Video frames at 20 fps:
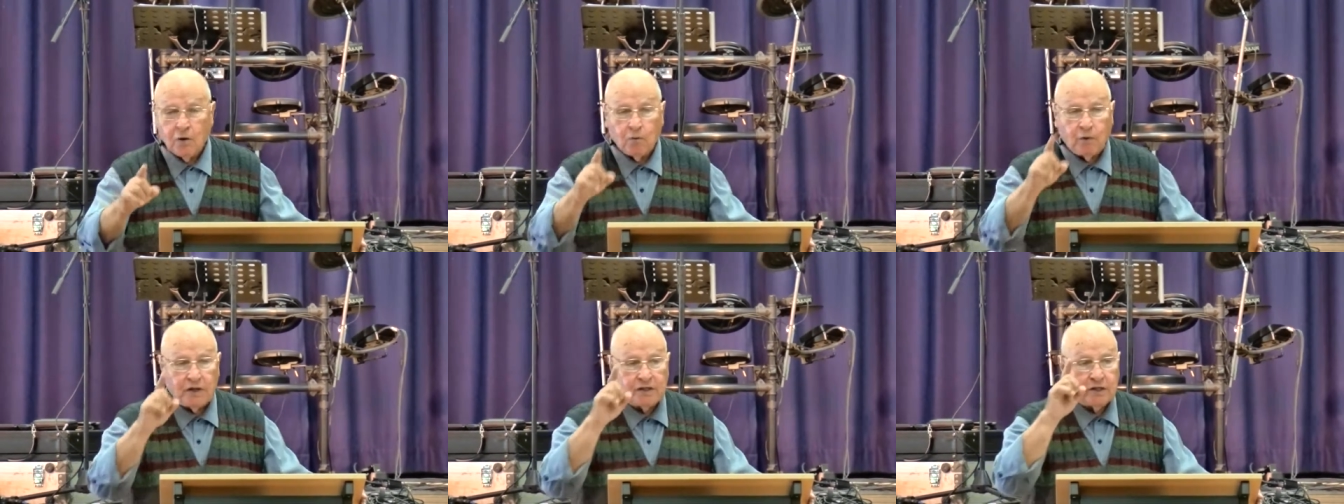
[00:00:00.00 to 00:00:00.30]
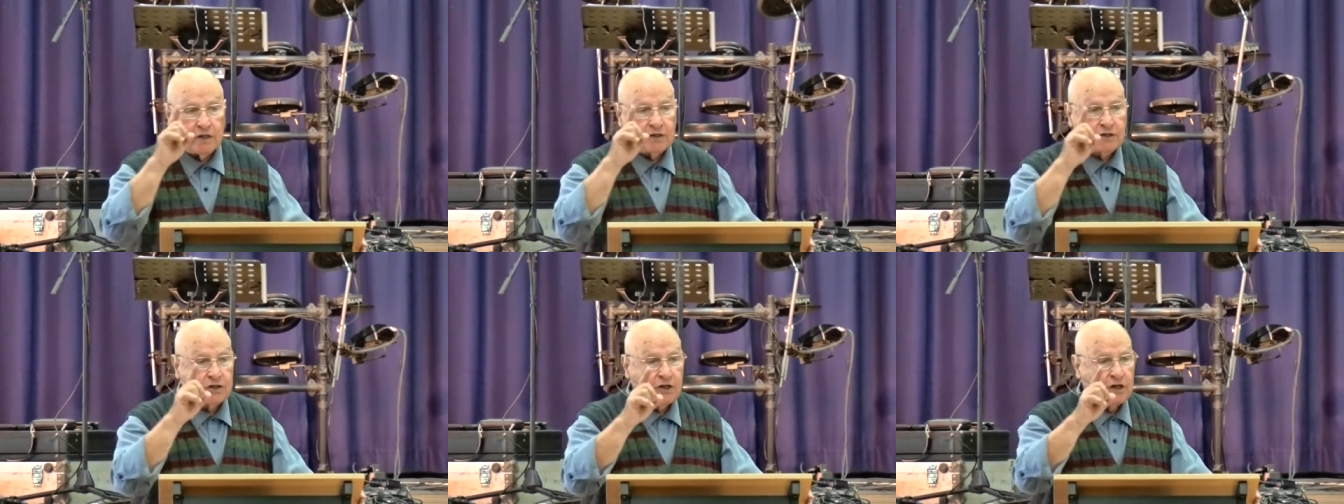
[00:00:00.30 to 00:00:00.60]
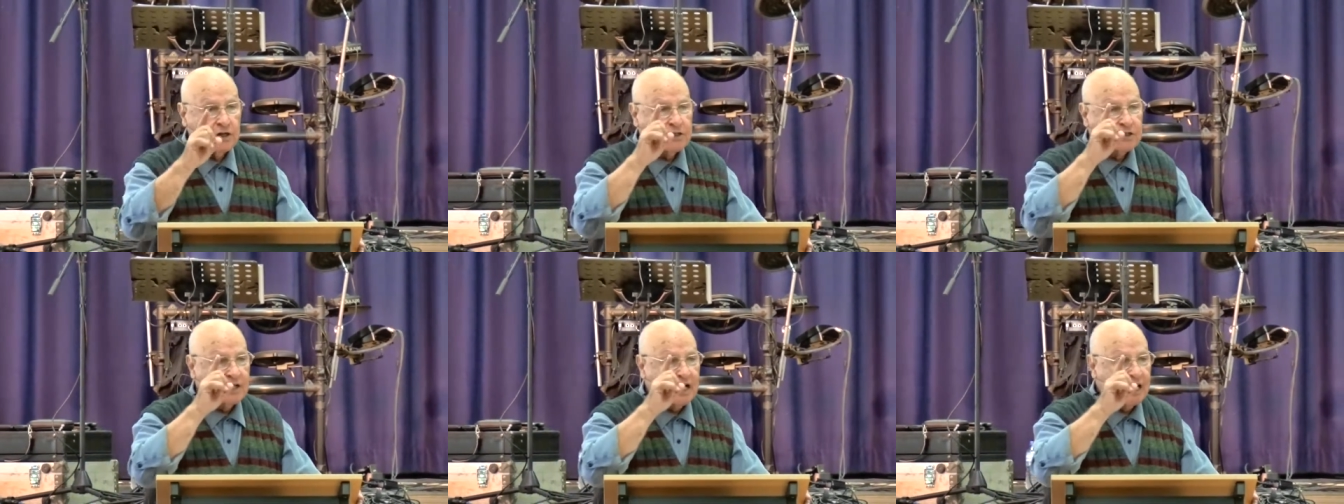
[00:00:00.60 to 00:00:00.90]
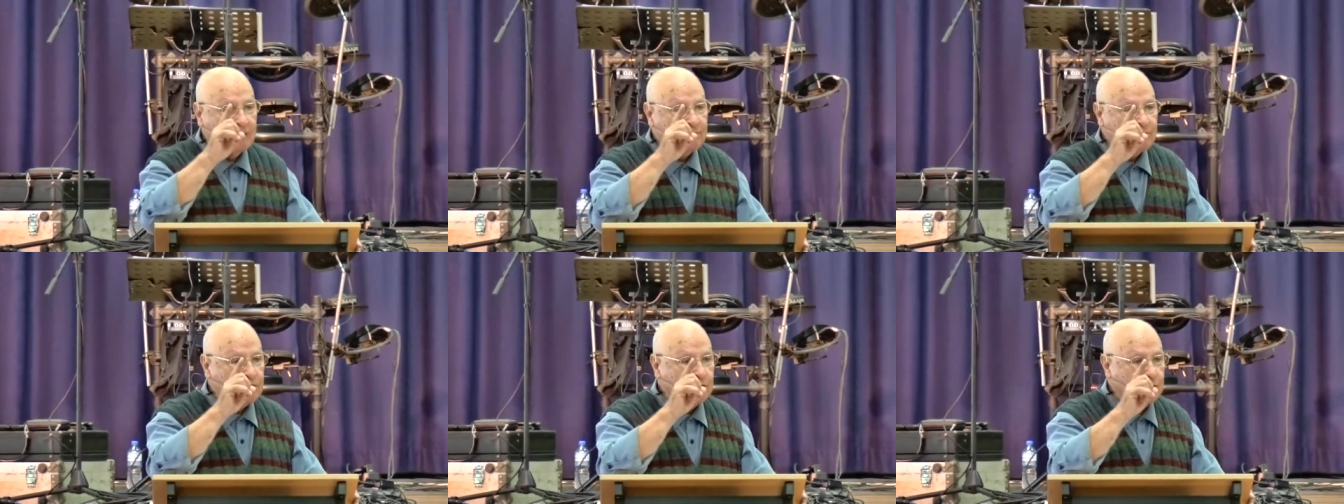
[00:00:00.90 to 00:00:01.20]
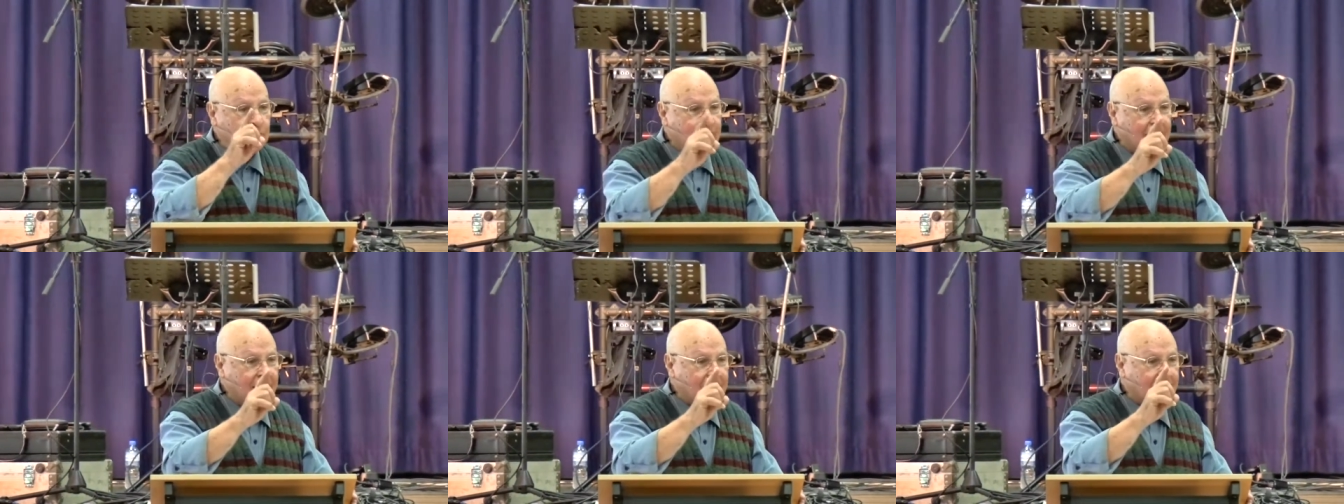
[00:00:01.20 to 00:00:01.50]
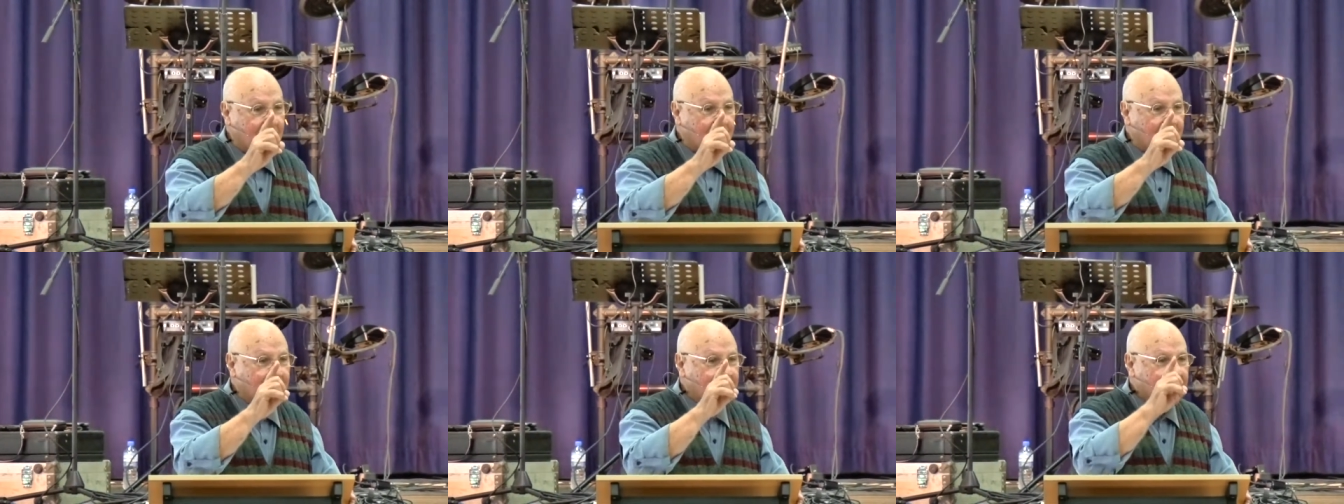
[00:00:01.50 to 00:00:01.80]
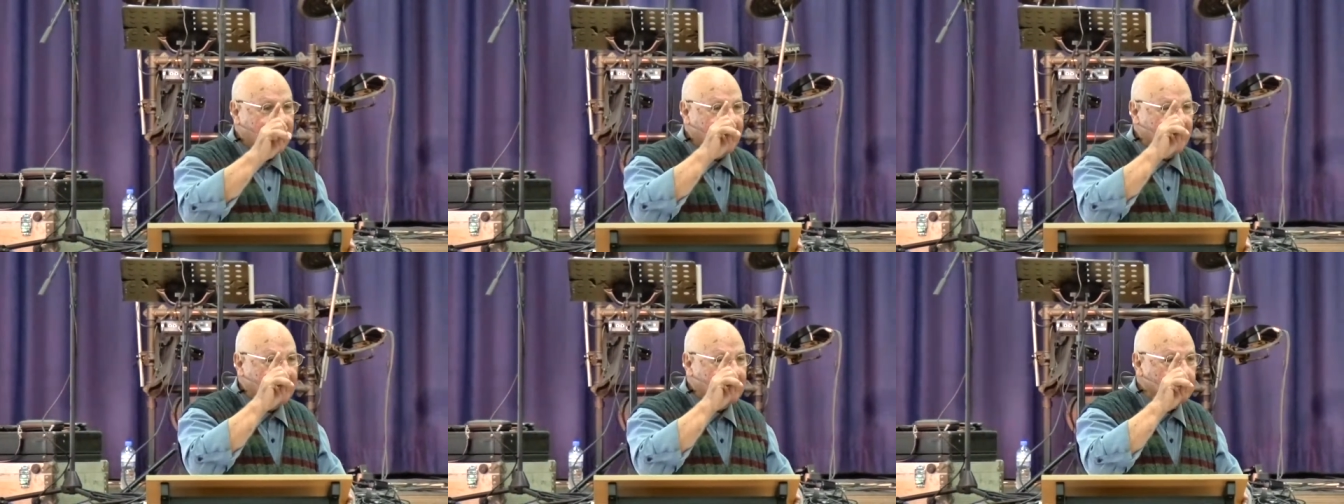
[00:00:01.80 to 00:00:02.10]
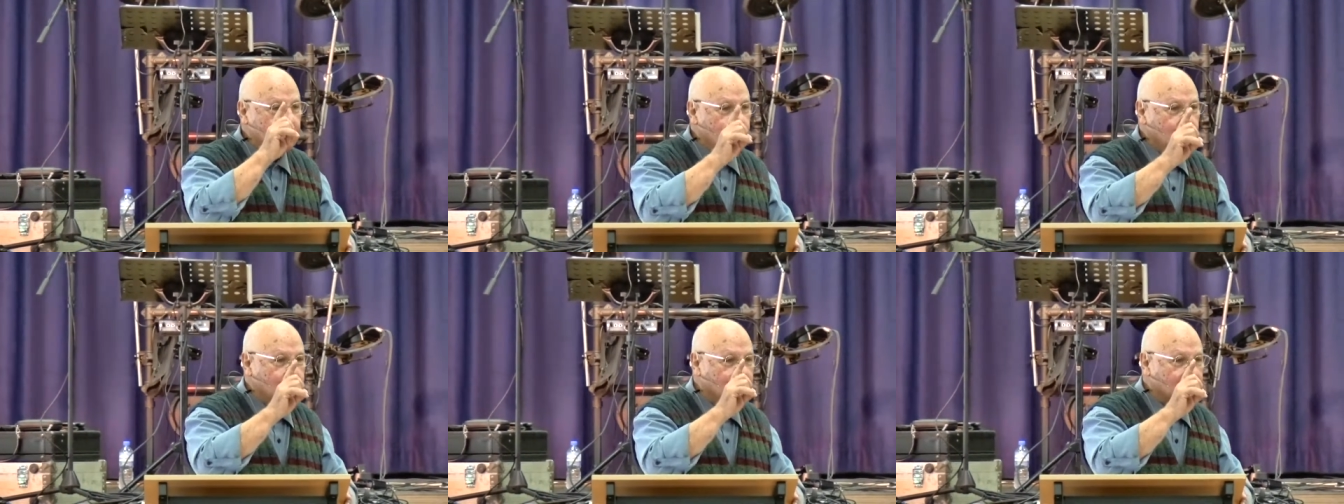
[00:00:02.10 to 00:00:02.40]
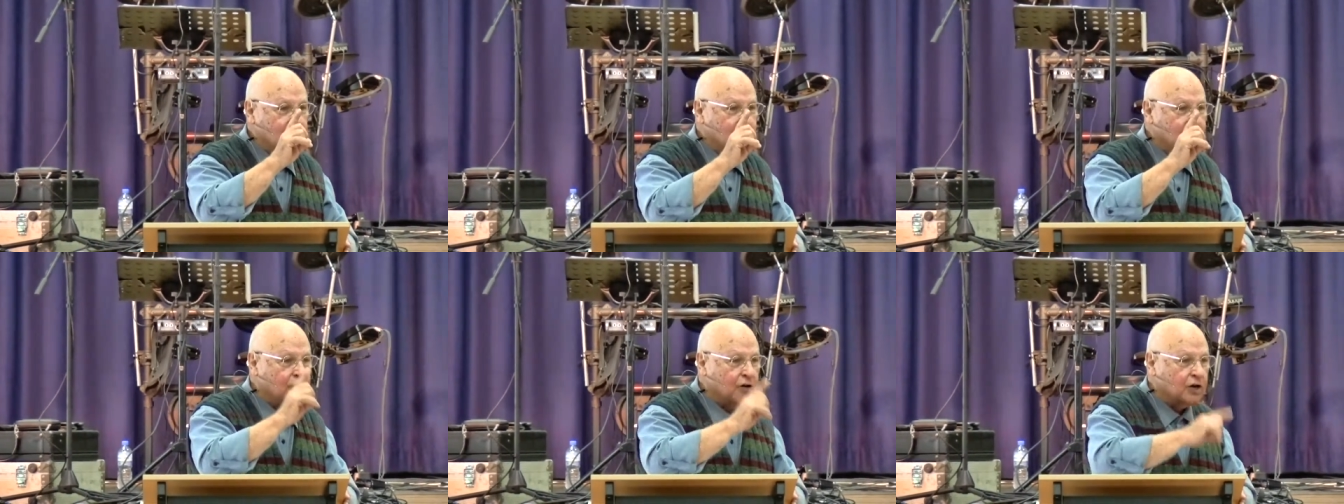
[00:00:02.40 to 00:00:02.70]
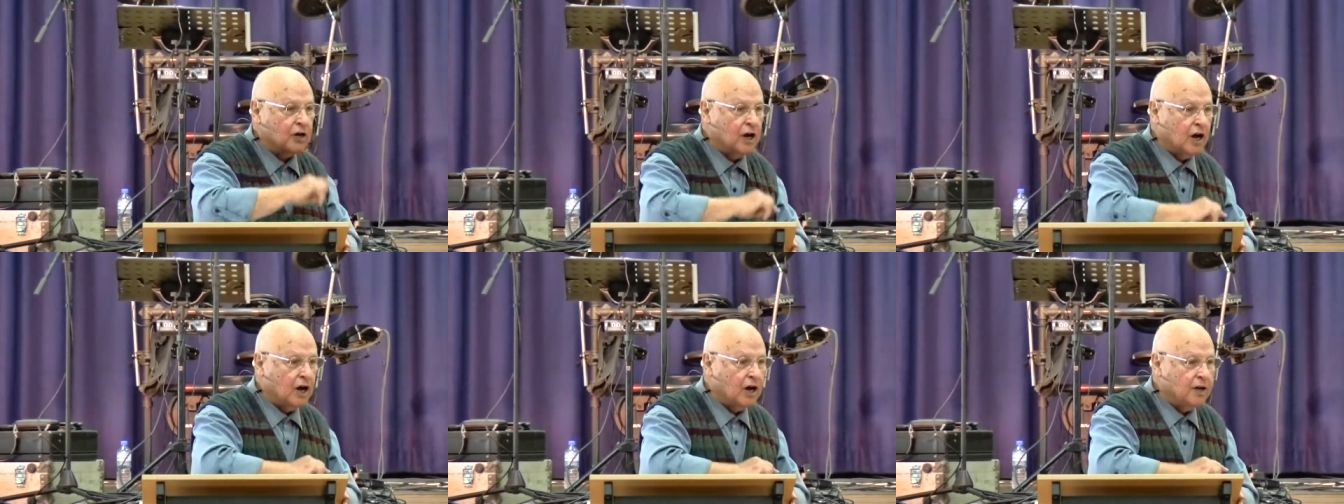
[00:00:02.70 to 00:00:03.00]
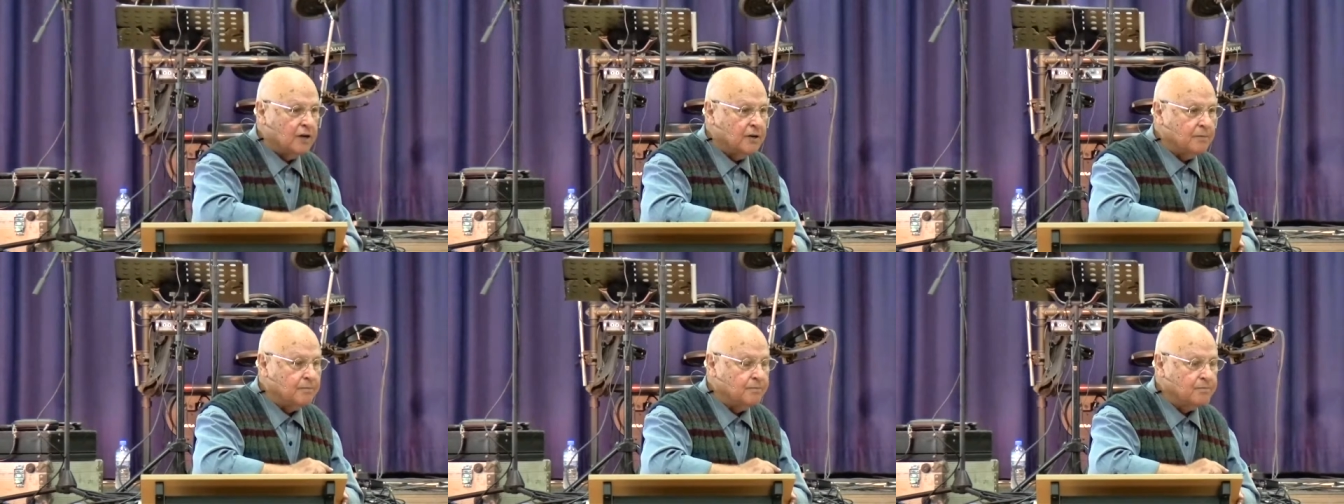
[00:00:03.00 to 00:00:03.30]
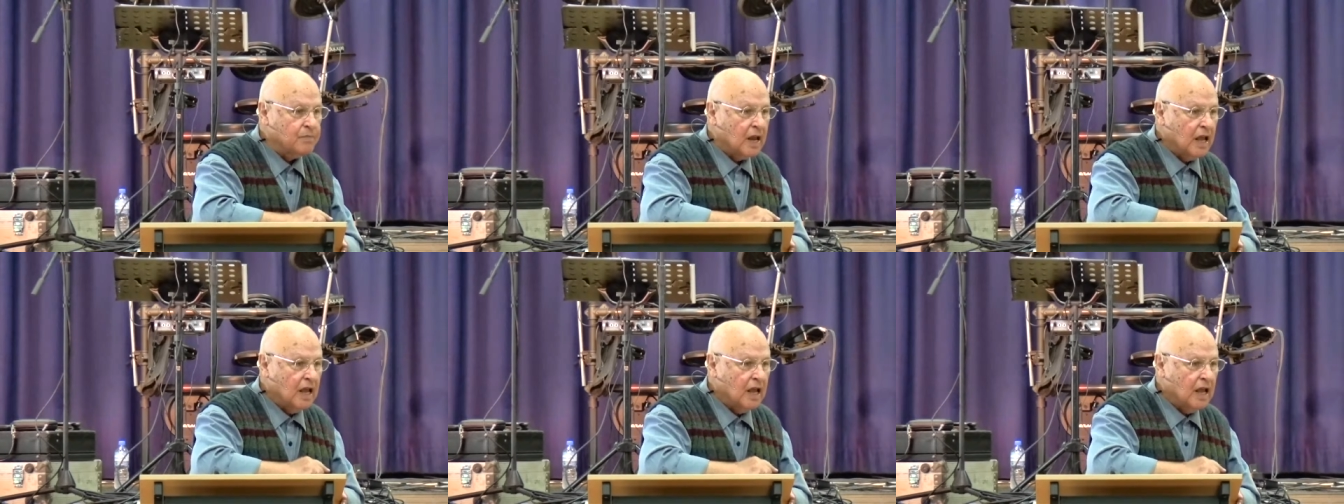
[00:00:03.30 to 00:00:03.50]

when the church comes together and looking for God.